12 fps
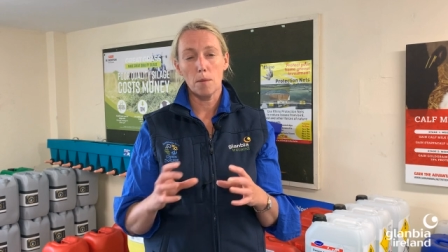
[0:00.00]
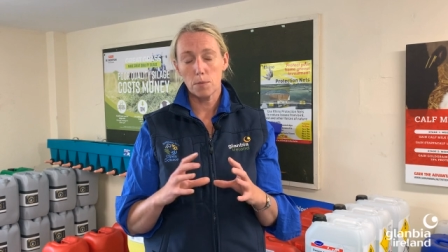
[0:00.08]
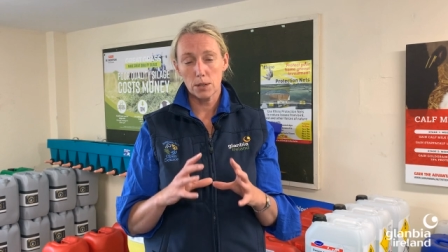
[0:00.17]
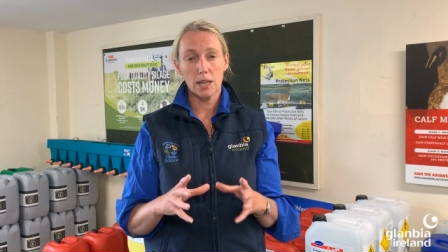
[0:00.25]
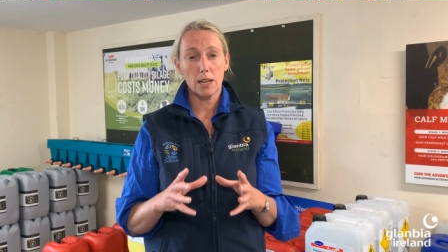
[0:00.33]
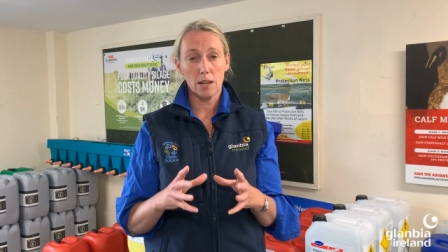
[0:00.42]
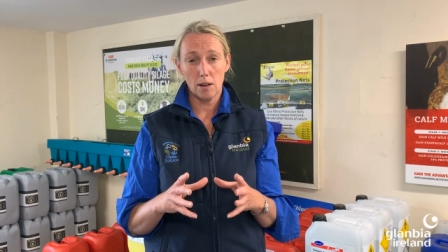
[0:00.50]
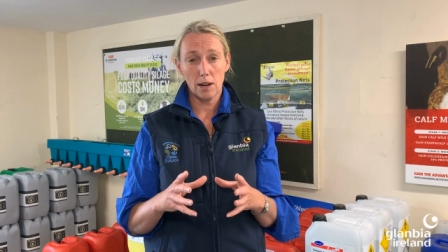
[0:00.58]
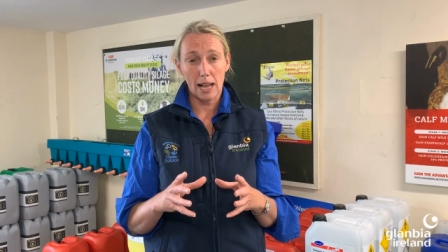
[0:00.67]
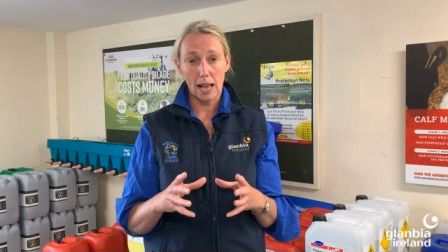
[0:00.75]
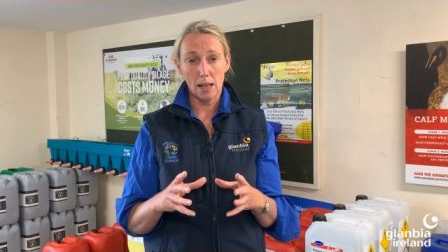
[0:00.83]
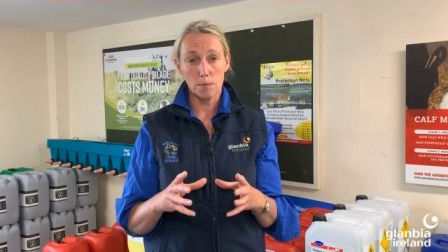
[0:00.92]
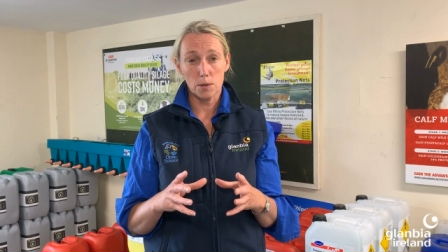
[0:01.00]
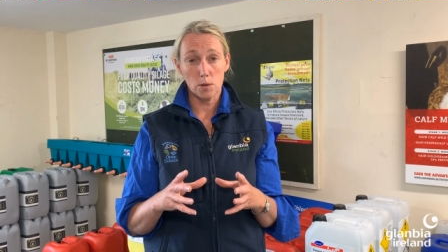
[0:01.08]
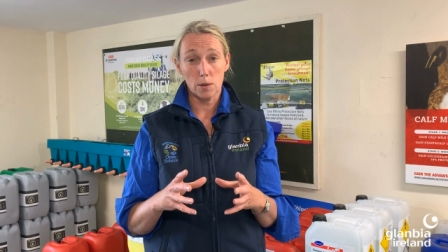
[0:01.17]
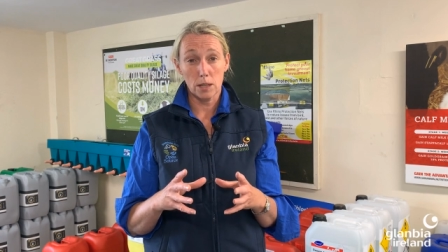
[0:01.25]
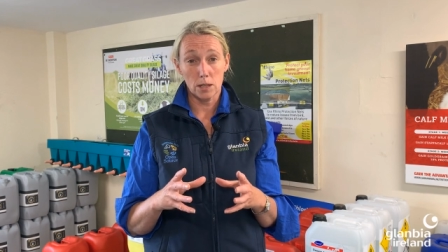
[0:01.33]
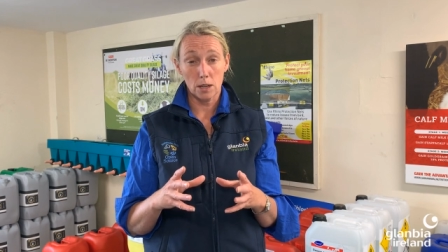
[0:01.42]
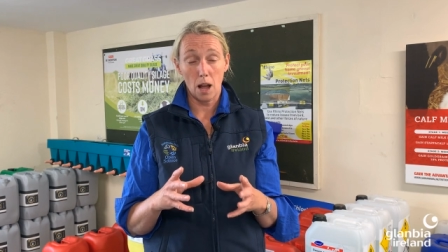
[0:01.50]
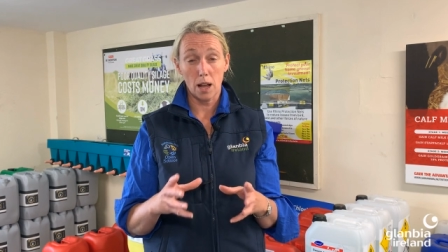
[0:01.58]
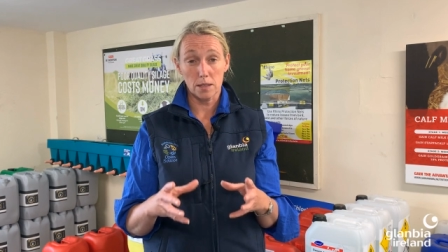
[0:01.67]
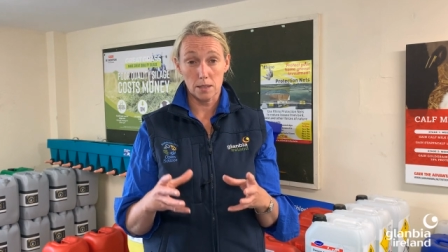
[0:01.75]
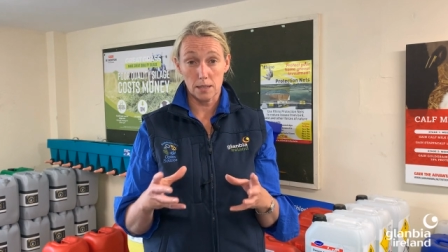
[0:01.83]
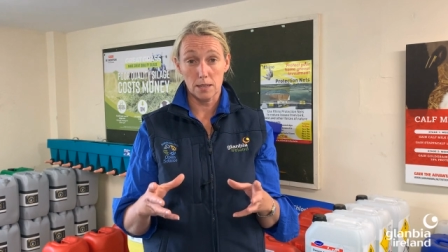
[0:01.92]
Particularly helps during the hot
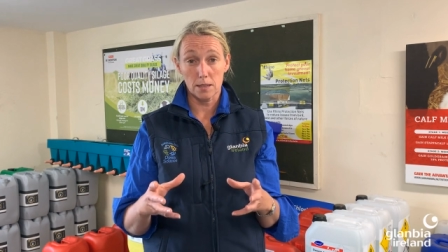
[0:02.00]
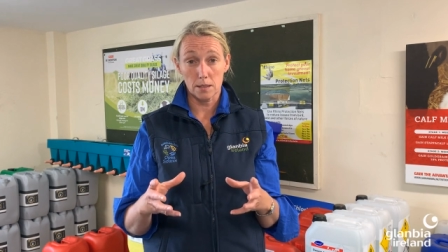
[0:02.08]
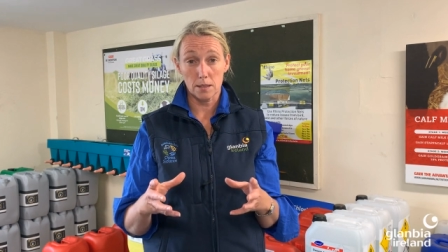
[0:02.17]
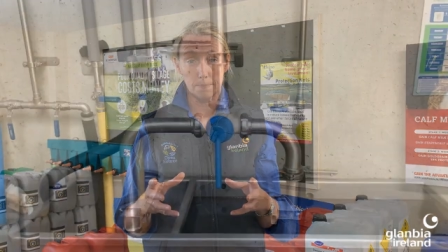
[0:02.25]
seasons.